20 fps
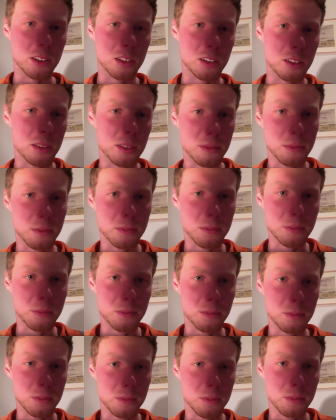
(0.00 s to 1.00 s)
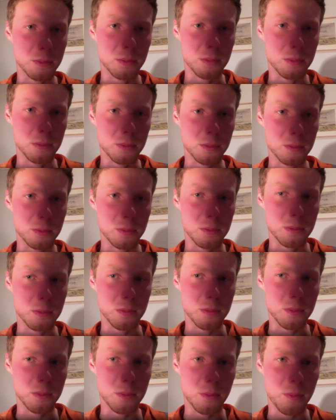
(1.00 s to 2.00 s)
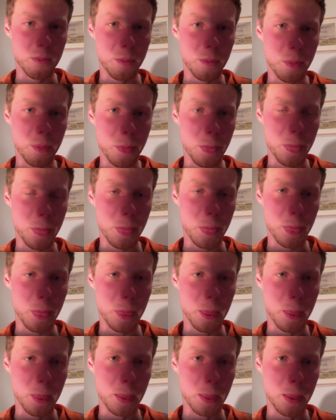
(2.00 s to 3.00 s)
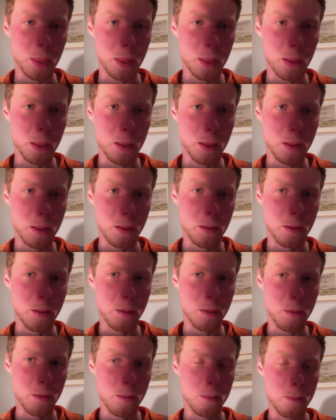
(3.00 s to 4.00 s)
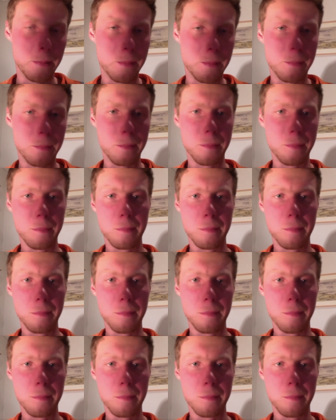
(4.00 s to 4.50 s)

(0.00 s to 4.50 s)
(silence)